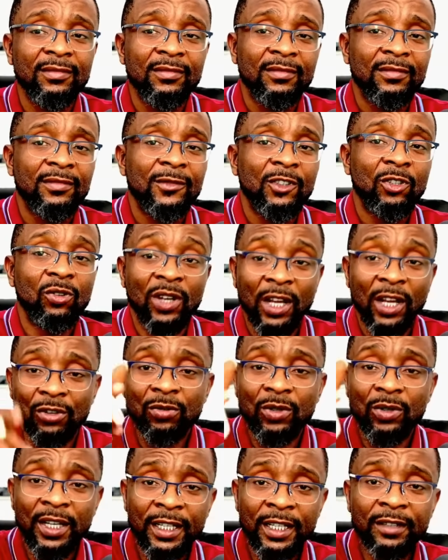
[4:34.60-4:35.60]
So now you will
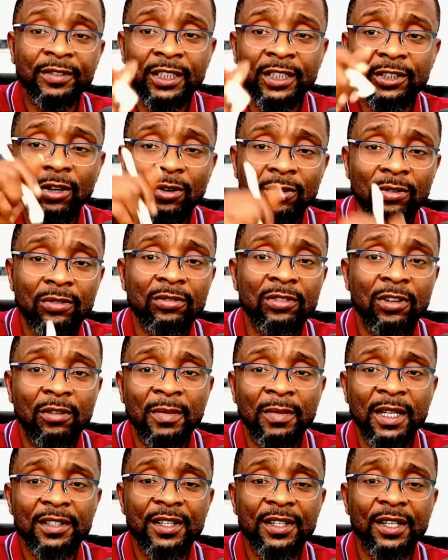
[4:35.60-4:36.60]
live in your local
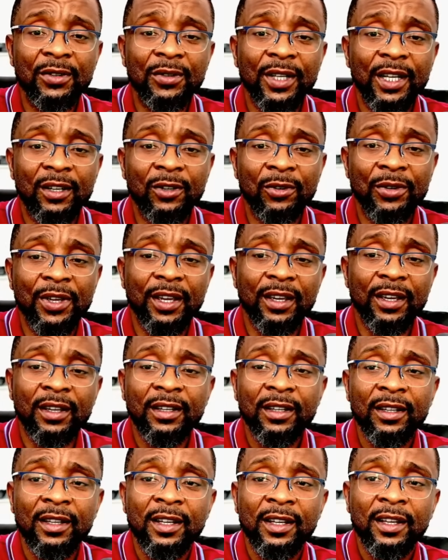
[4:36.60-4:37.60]
government area, okay?
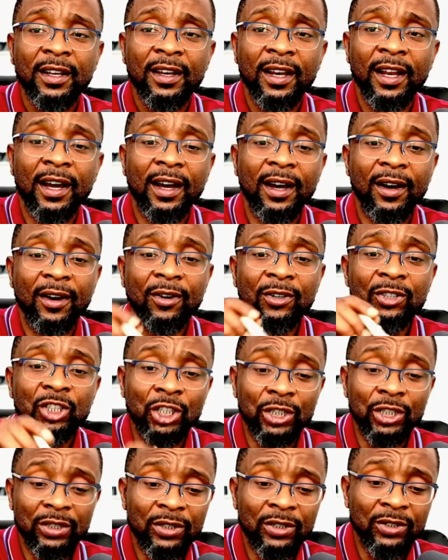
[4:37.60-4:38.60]
Now
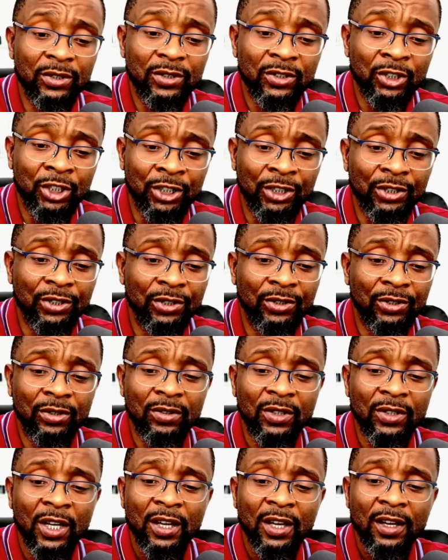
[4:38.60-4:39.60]
you, you,
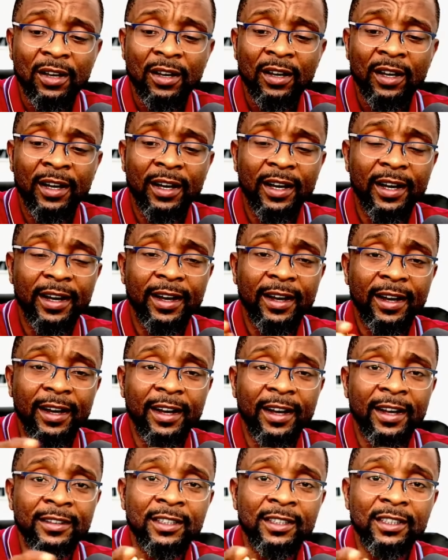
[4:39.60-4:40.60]
uh,
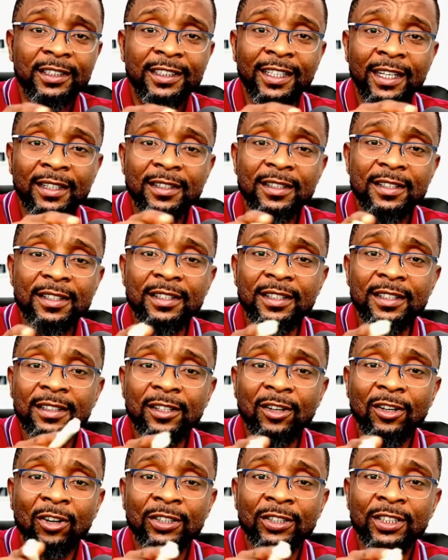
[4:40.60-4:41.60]
the Gen Z
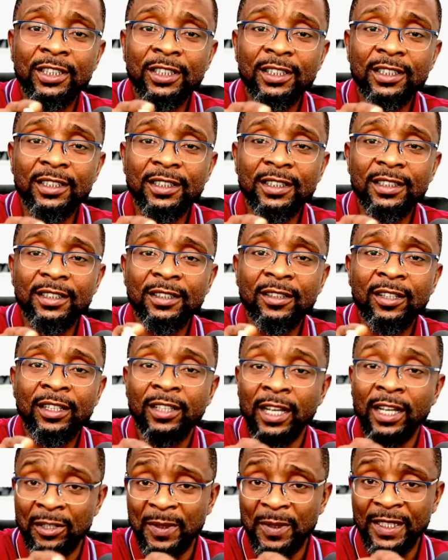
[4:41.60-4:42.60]
or the,
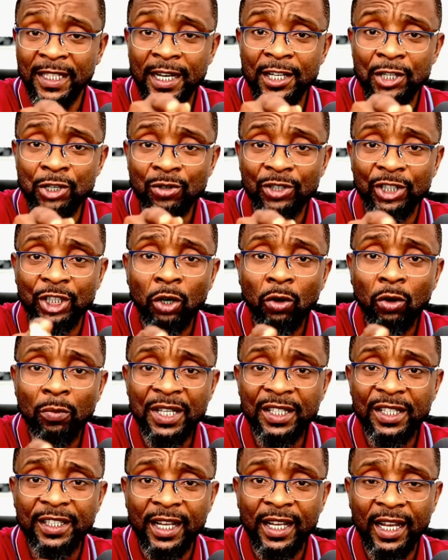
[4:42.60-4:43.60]
especially you, the
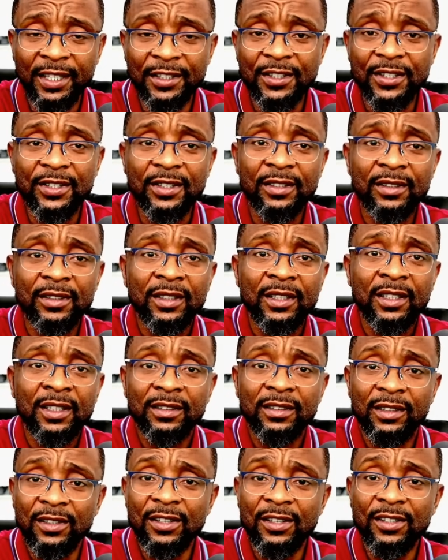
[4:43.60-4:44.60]
Obidients
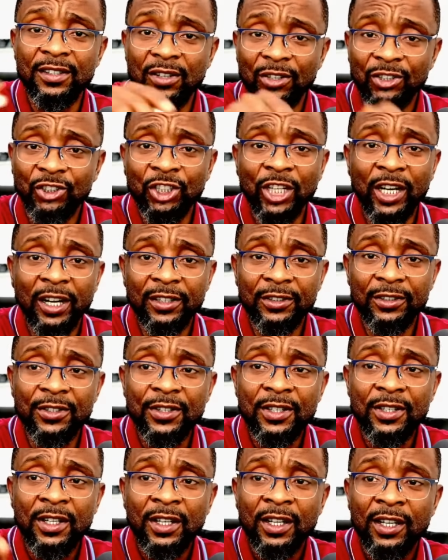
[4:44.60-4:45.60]
this is your
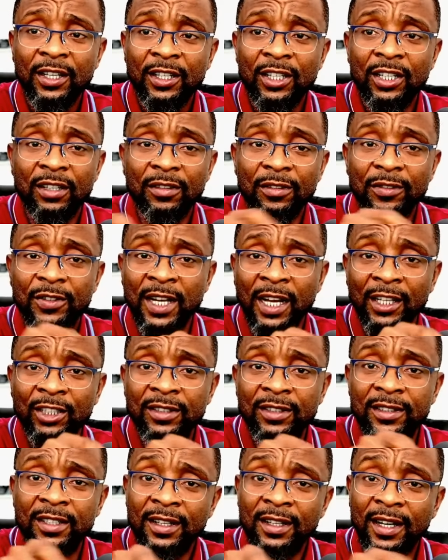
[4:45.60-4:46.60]
chance. If that
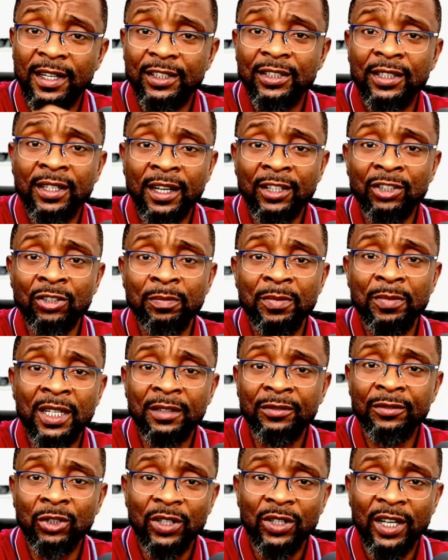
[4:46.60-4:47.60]
the Nigeria you believe
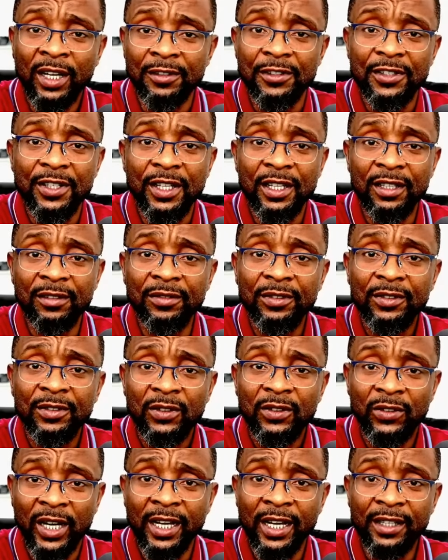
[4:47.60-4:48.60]
you can save,
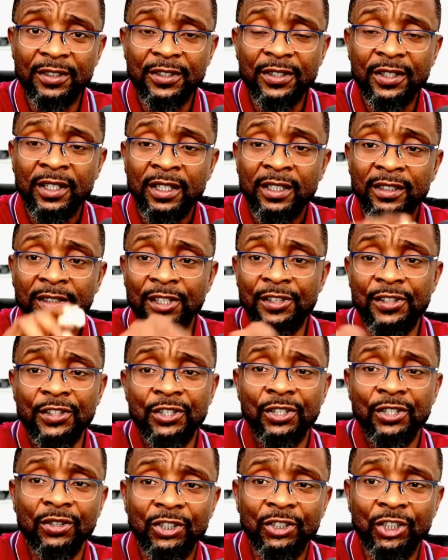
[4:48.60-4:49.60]
right? This is
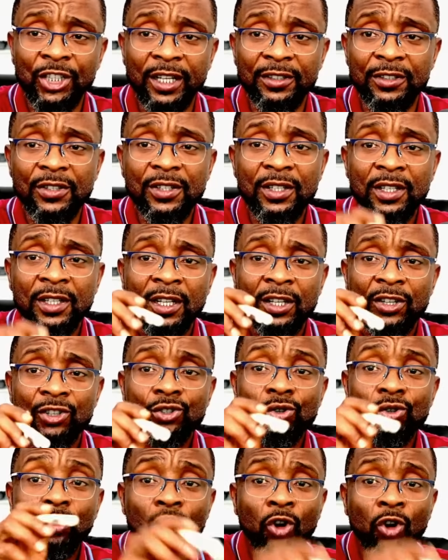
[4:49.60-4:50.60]
your chance. So
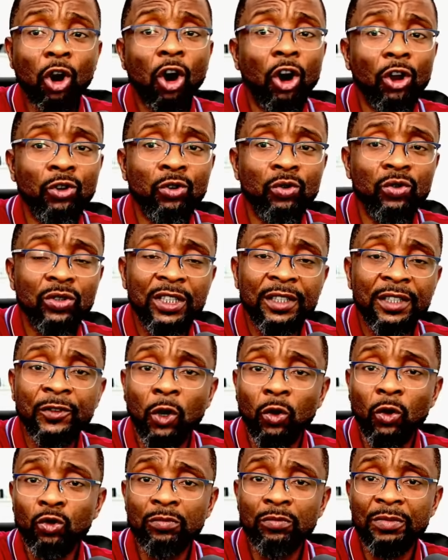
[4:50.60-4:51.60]
call it
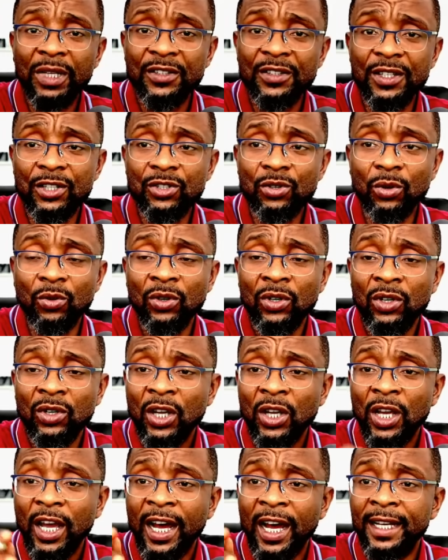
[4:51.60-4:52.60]
call means it all.
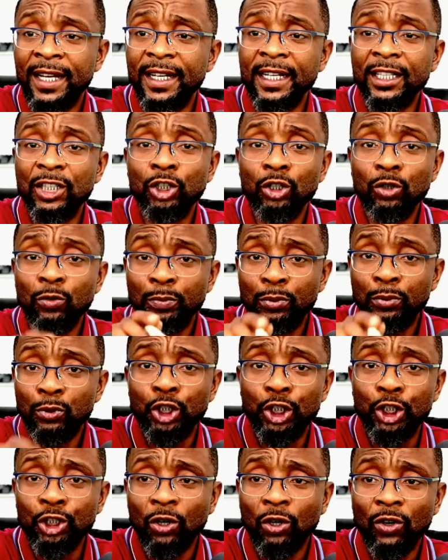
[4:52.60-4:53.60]
And then you push
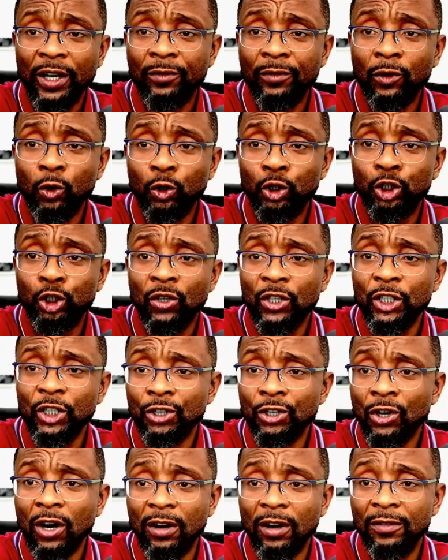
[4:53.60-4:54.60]
your revolution
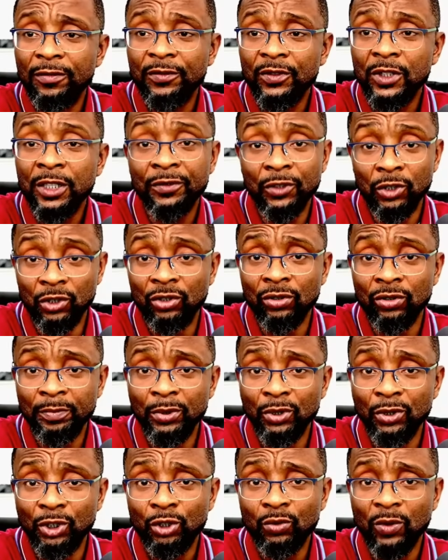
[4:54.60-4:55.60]
enough if you do
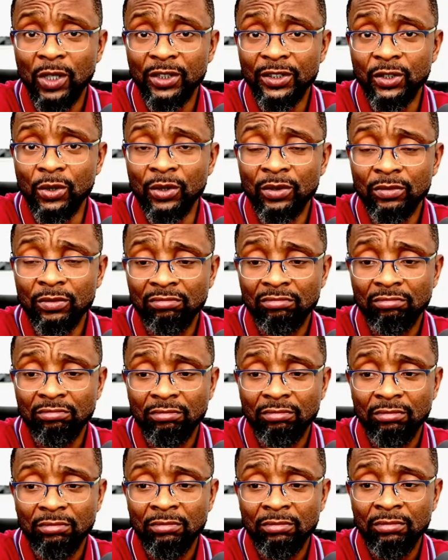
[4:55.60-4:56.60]
push one though.
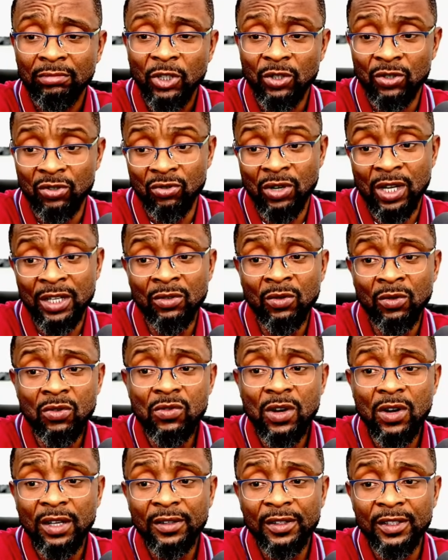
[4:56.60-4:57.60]
Because you are the one who
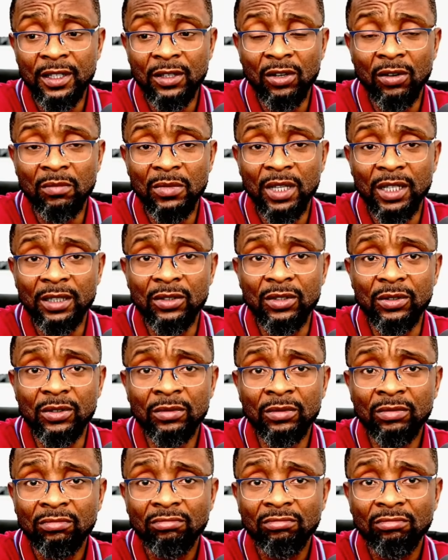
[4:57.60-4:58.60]
has the number though.
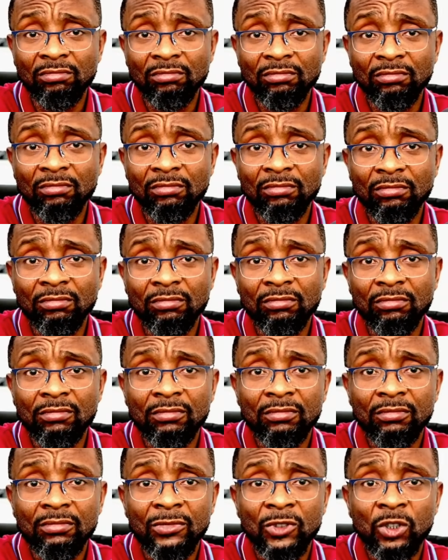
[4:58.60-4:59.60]

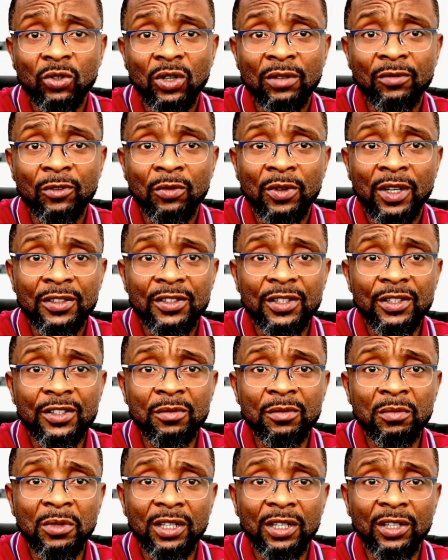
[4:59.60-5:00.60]
You have over six
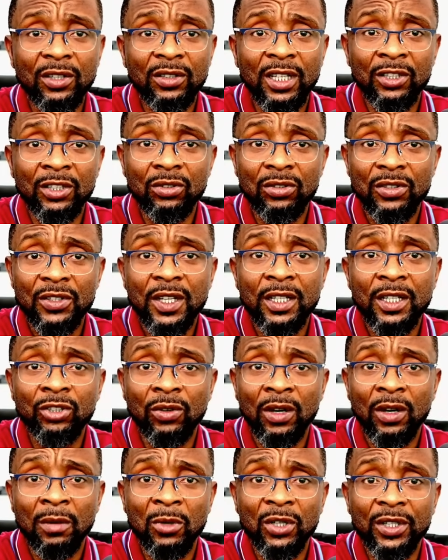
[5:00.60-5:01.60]
million, and you said you are
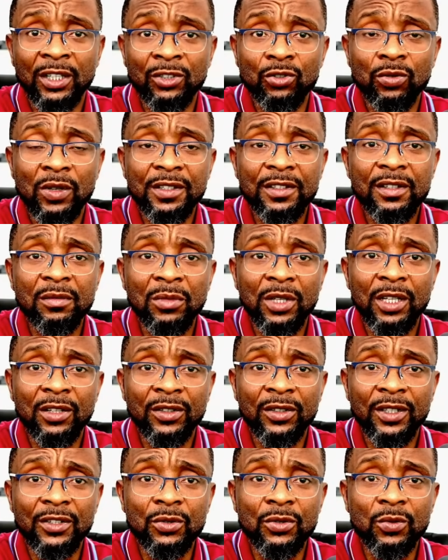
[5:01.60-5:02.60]
more than 20 million
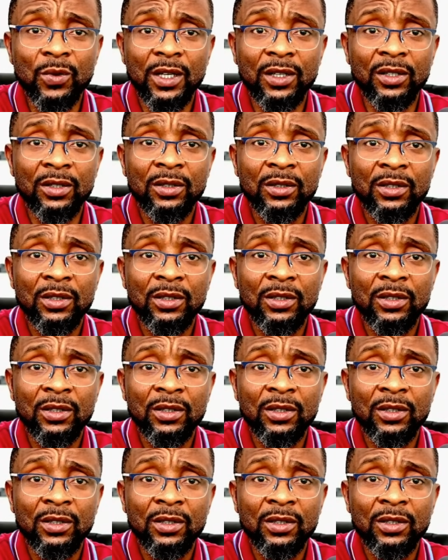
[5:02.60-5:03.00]
as well.